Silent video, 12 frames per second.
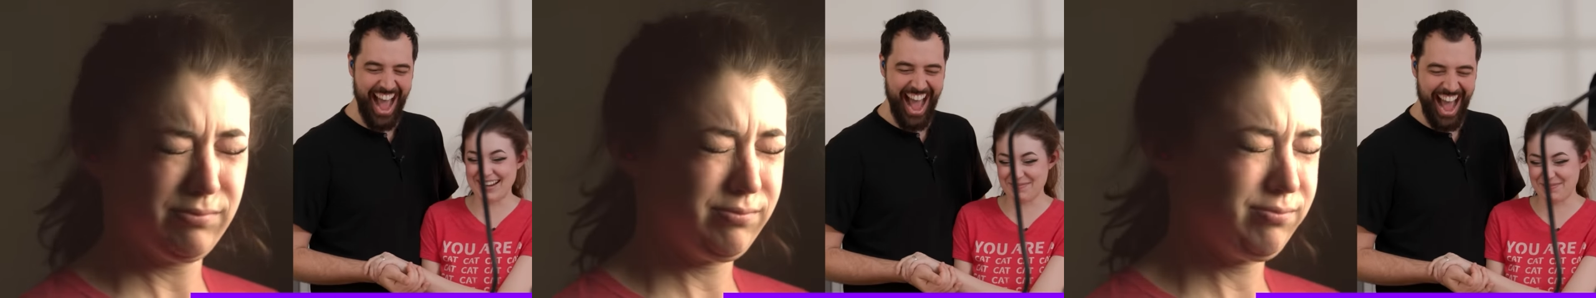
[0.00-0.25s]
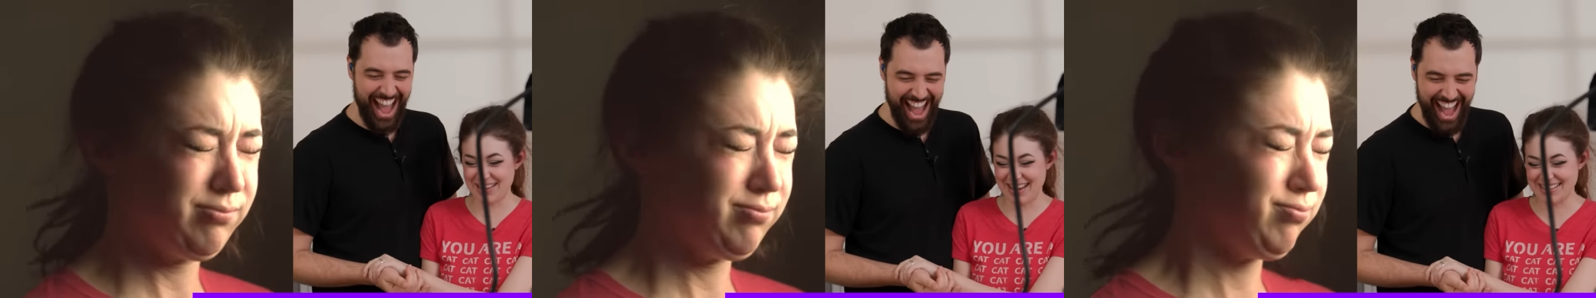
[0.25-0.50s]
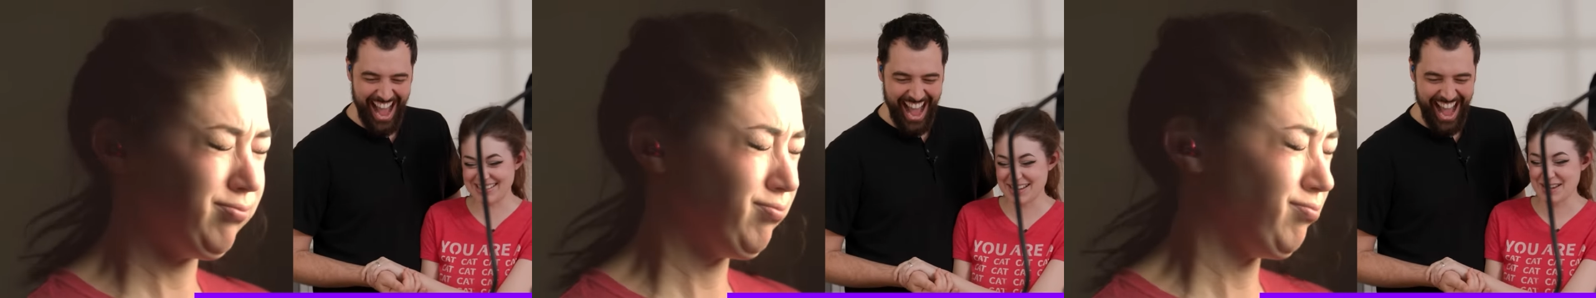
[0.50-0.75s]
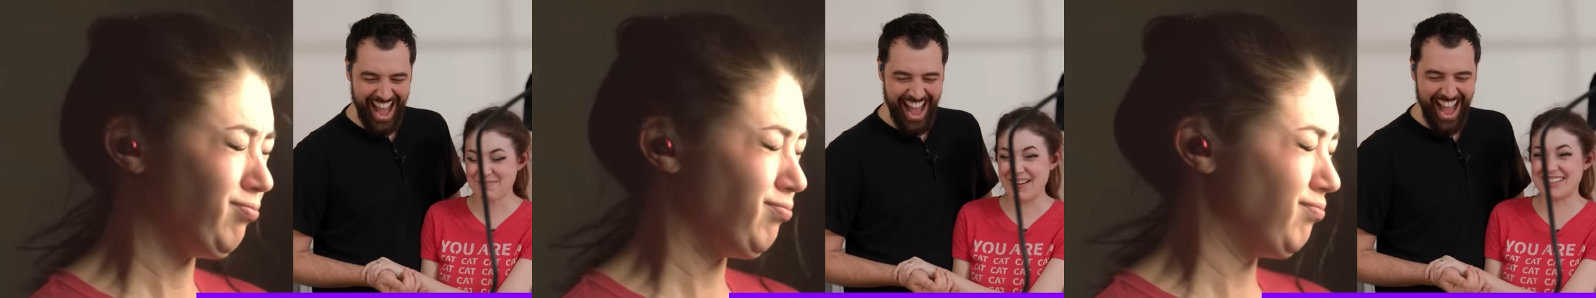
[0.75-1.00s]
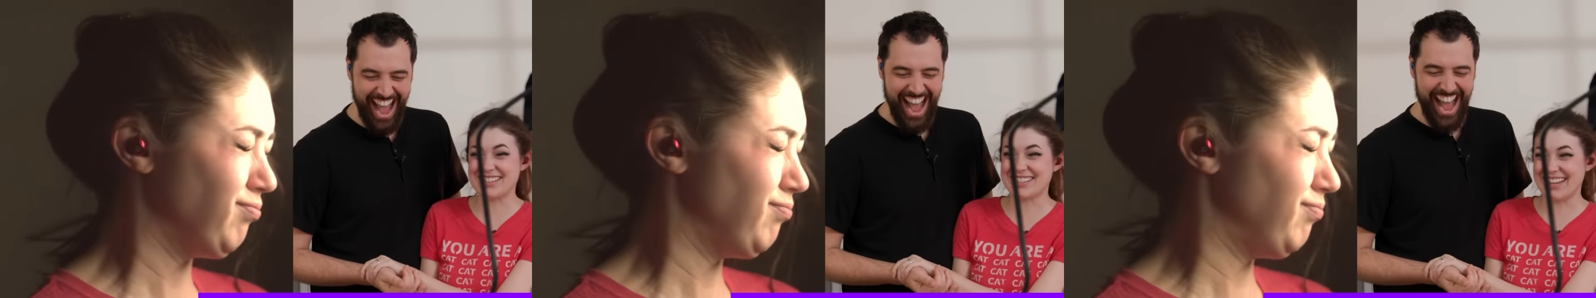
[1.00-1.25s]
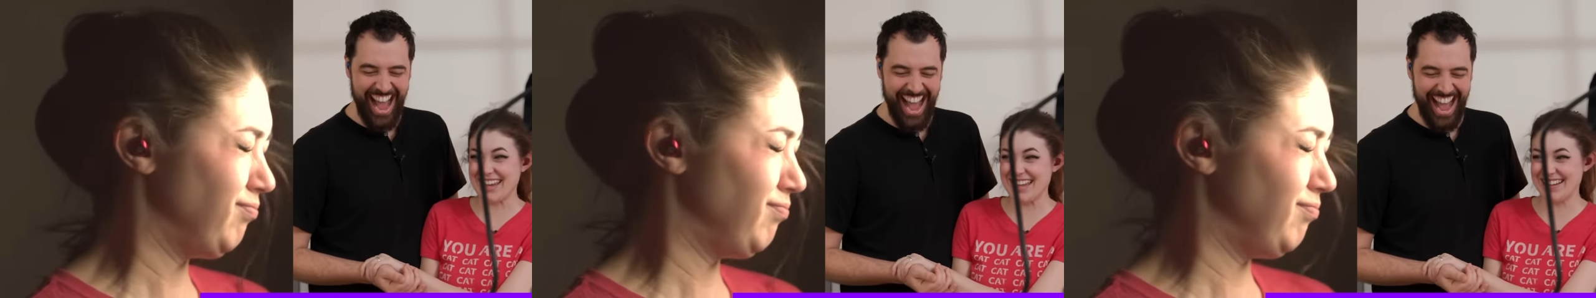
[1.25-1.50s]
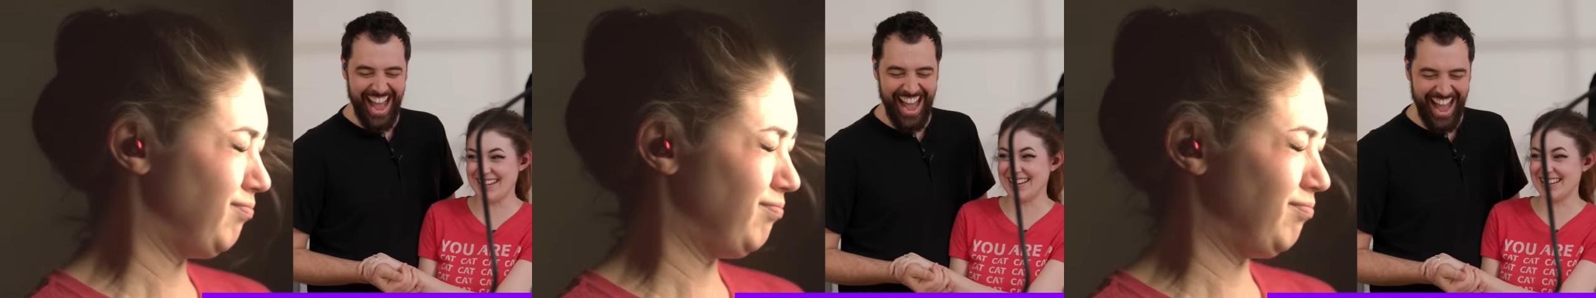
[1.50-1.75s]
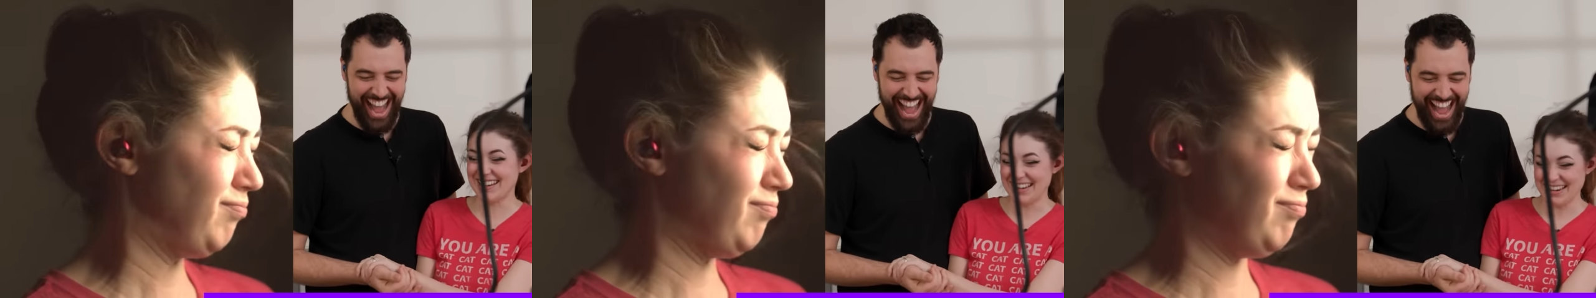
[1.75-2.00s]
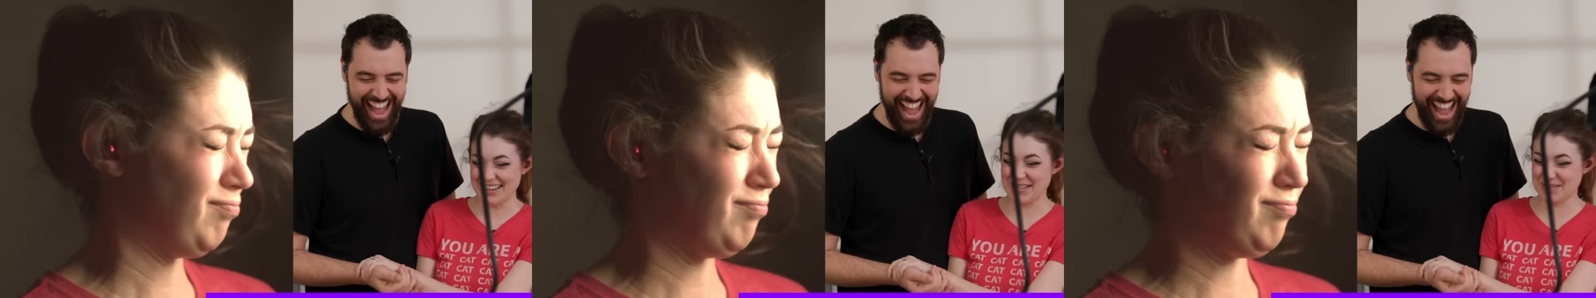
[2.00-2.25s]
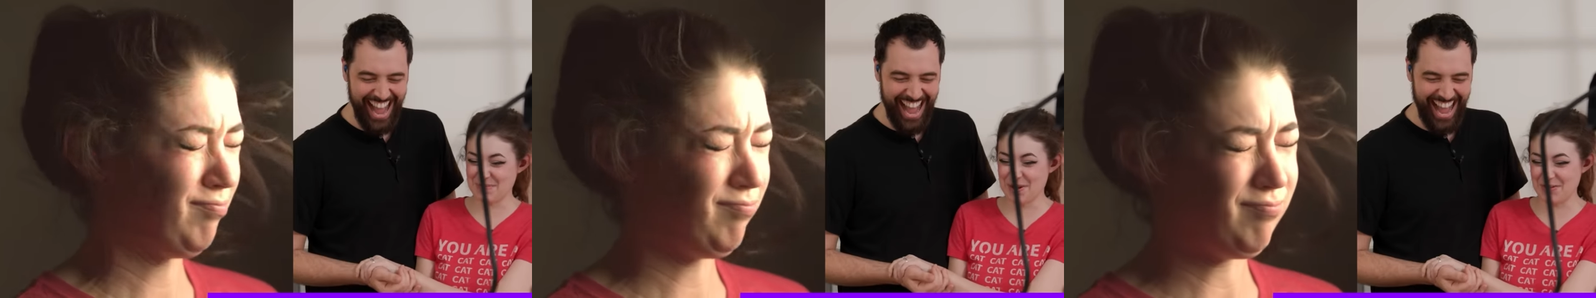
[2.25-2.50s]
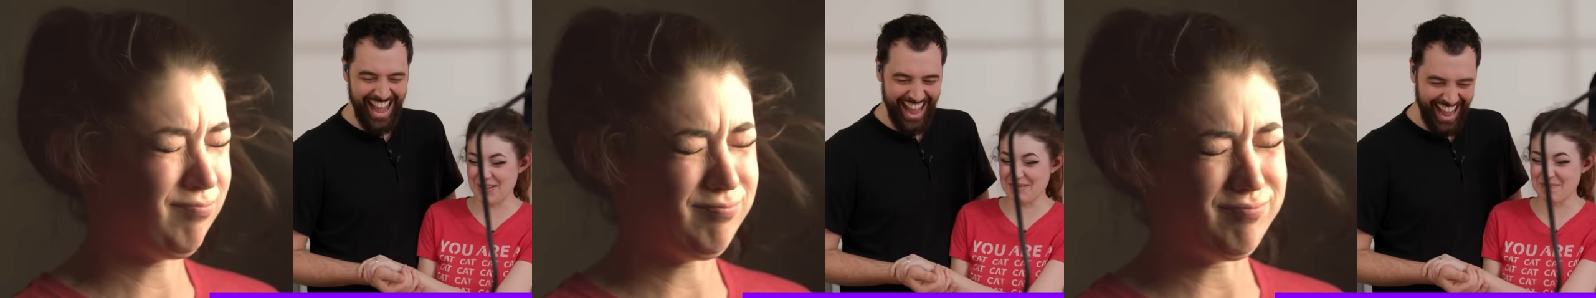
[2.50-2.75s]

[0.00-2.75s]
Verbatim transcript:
Speaker 1: in place. My skin is moving